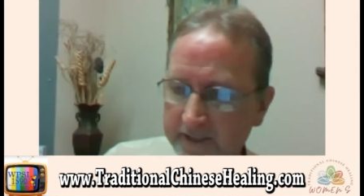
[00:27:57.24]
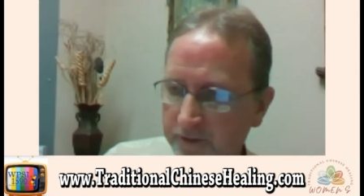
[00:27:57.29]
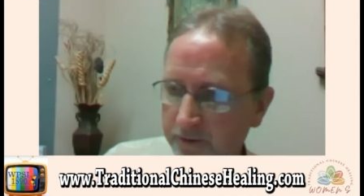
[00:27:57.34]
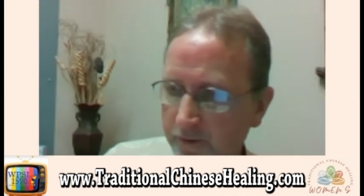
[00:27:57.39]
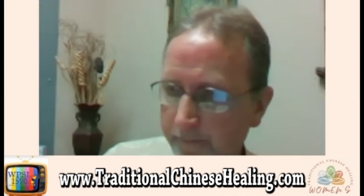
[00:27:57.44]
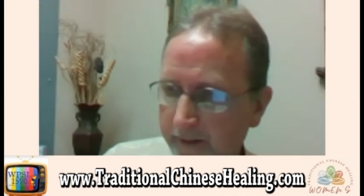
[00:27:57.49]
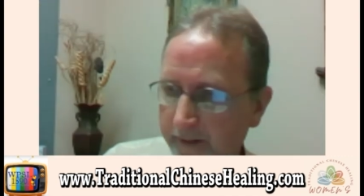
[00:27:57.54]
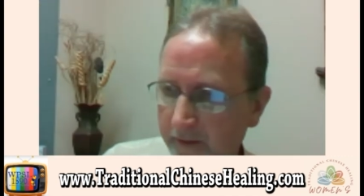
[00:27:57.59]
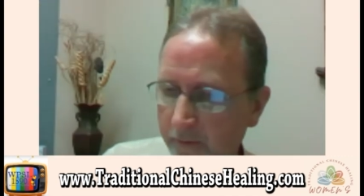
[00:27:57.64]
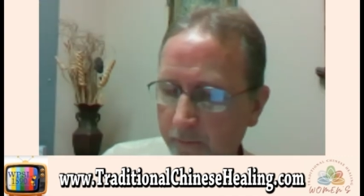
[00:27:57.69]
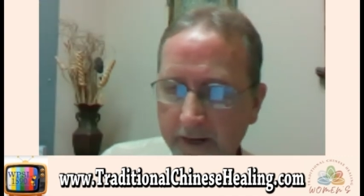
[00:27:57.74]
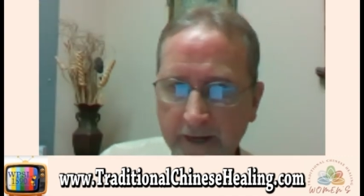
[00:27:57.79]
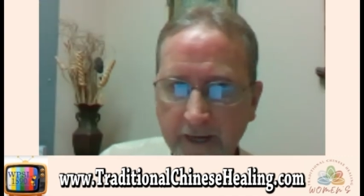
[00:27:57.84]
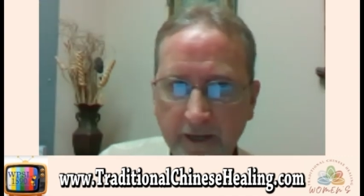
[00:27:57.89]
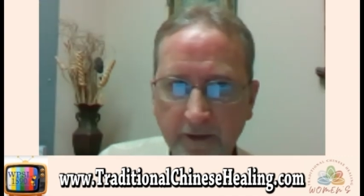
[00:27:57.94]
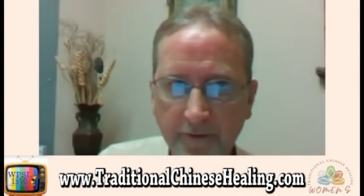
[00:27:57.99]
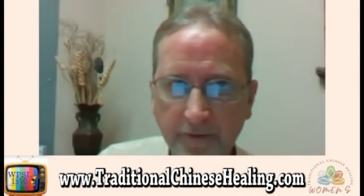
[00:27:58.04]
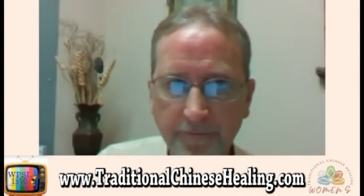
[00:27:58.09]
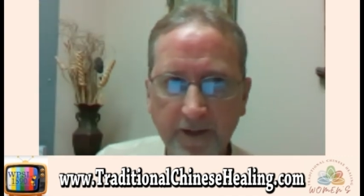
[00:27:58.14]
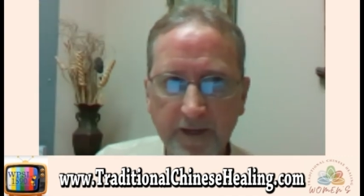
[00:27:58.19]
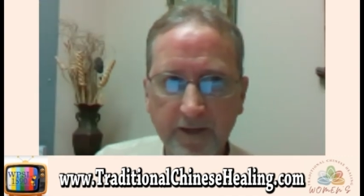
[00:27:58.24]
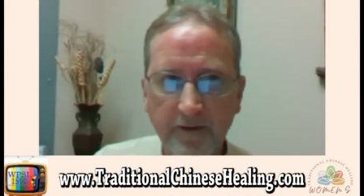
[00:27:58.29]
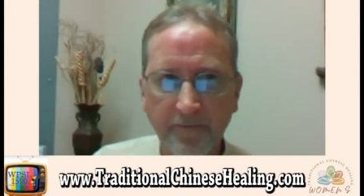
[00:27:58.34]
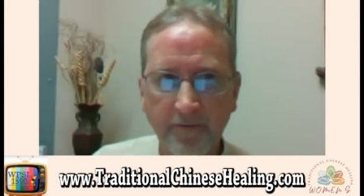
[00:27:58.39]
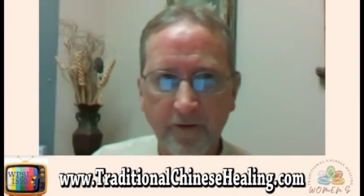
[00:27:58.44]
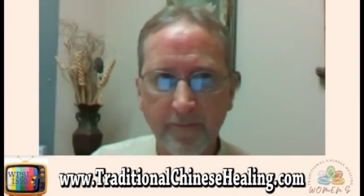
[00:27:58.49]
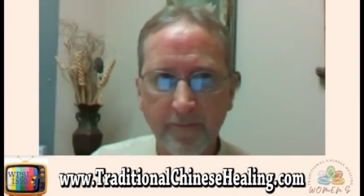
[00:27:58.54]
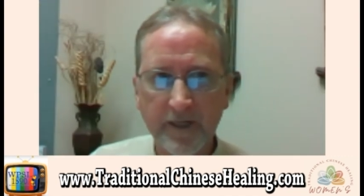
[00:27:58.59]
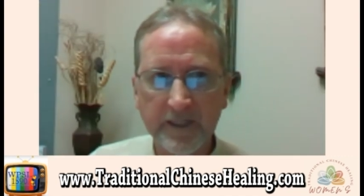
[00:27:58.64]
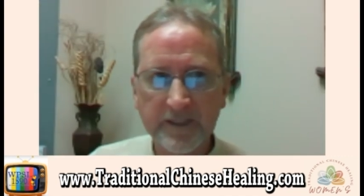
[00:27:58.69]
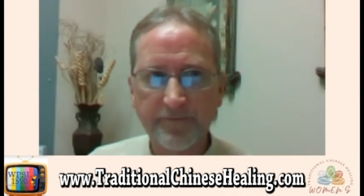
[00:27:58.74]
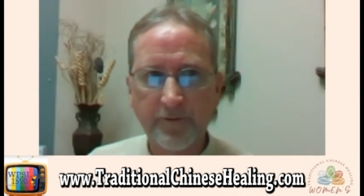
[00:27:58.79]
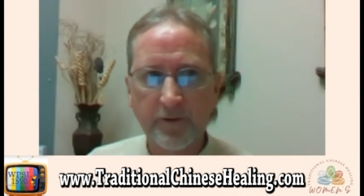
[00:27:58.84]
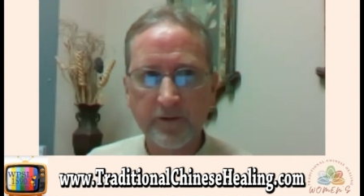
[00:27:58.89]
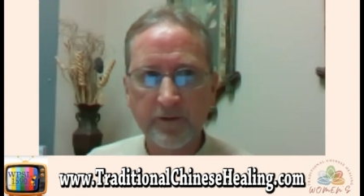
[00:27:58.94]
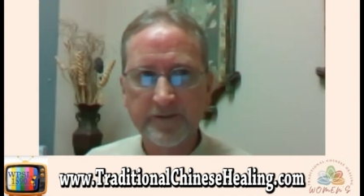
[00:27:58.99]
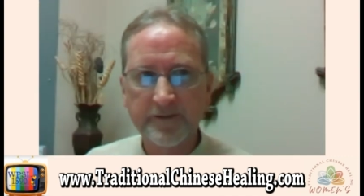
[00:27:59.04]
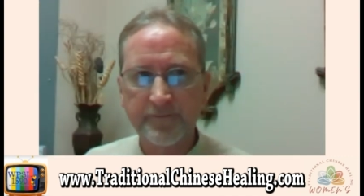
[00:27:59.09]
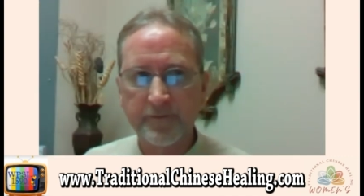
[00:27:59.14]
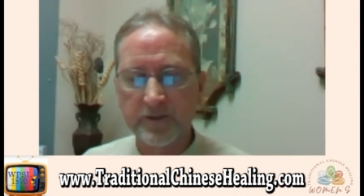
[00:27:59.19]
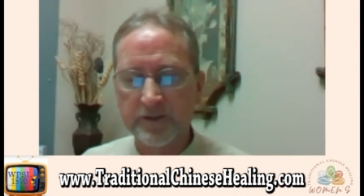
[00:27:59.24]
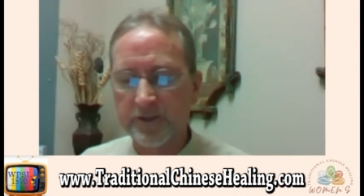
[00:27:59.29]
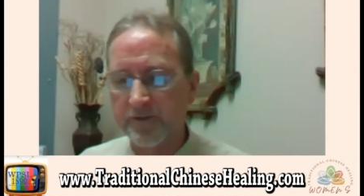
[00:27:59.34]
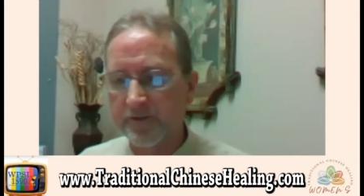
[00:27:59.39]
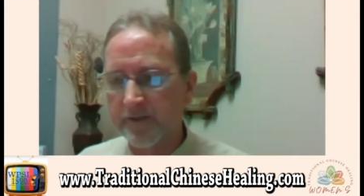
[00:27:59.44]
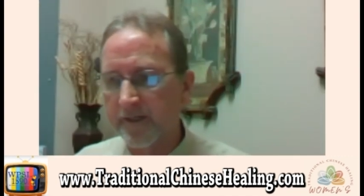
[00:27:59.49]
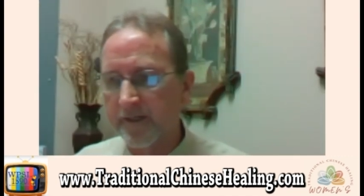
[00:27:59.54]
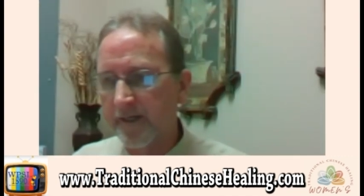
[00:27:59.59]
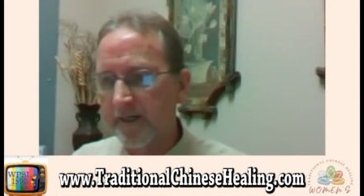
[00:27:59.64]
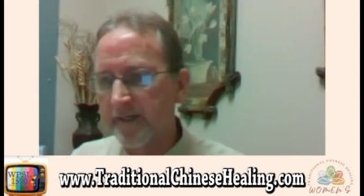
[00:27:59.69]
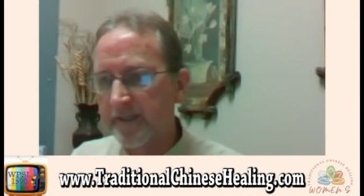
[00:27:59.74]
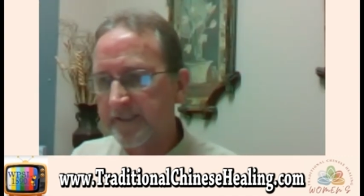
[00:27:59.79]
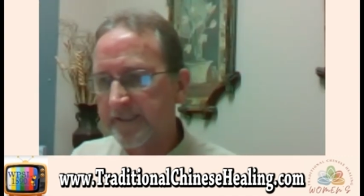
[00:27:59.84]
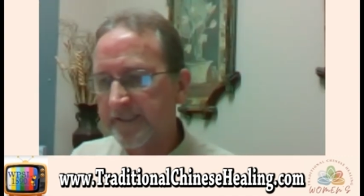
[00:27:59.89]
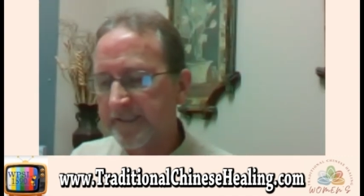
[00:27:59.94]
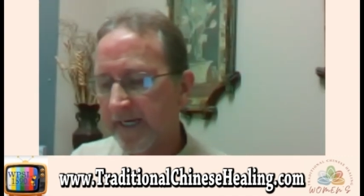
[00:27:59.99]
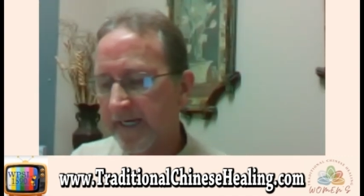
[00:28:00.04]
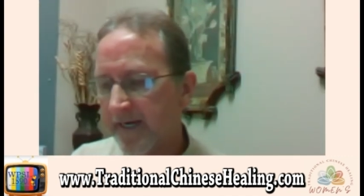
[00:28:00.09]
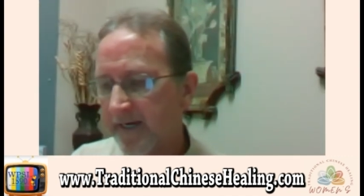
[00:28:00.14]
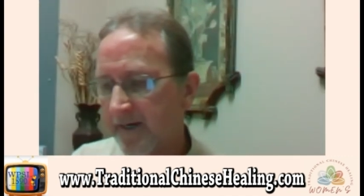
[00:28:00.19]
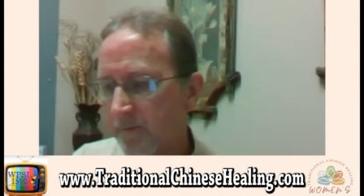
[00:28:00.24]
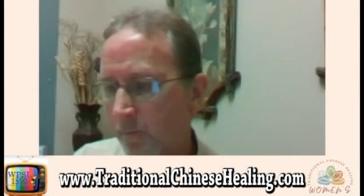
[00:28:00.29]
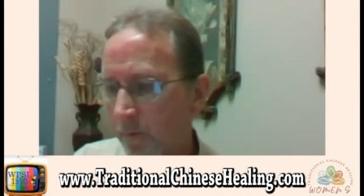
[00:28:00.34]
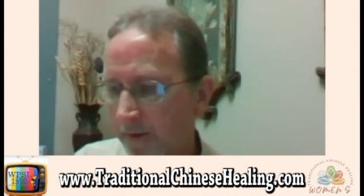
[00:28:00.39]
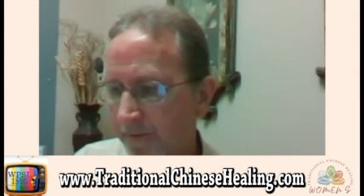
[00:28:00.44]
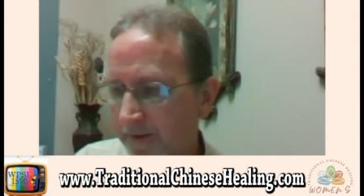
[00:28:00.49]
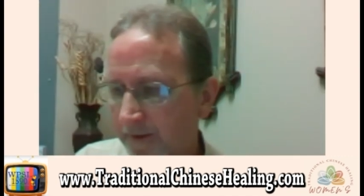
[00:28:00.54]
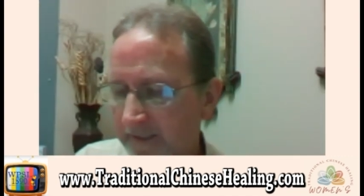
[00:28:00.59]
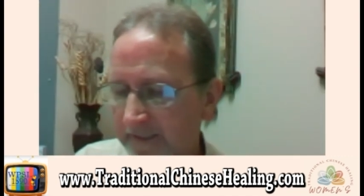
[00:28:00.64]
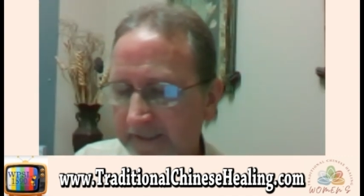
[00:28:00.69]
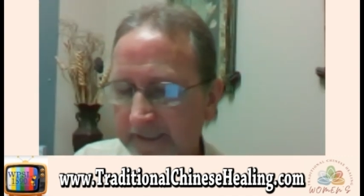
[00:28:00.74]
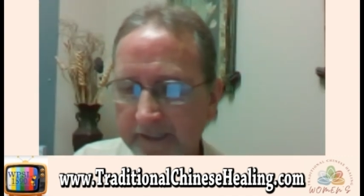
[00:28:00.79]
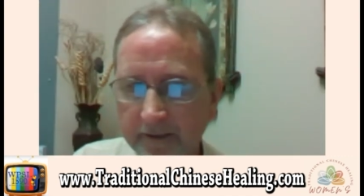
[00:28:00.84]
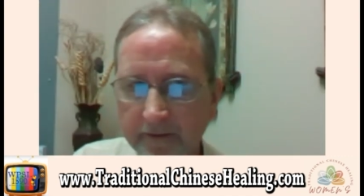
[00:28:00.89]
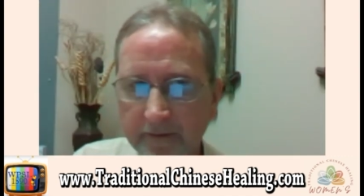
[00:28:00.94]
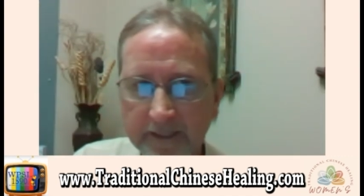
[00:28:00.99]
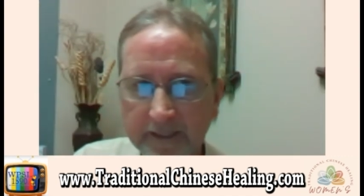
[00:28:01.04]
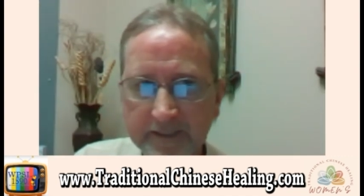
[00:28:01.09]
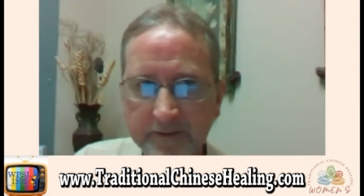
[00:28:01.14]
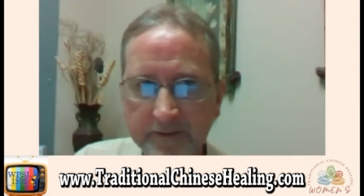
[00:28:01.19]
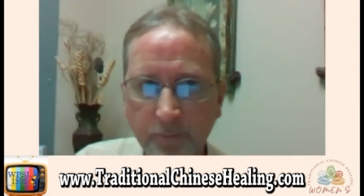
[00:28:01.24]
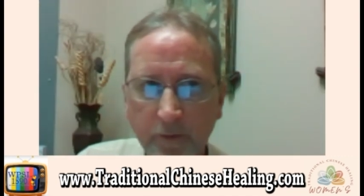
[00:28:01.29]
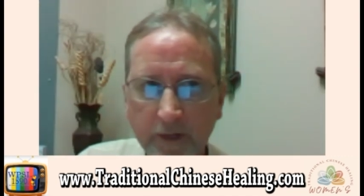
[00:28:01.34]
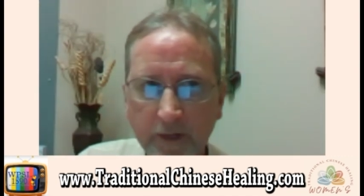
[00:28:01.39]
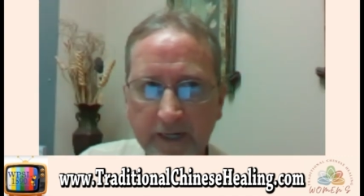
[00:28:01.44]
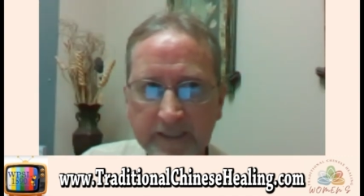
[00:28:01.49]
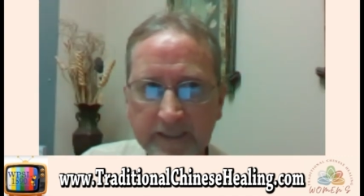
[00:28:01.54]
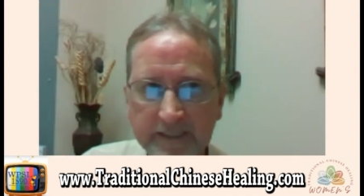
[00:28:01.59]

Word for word: to a better way to health. Thank you very much, folks, for tuning in and staying with us here as we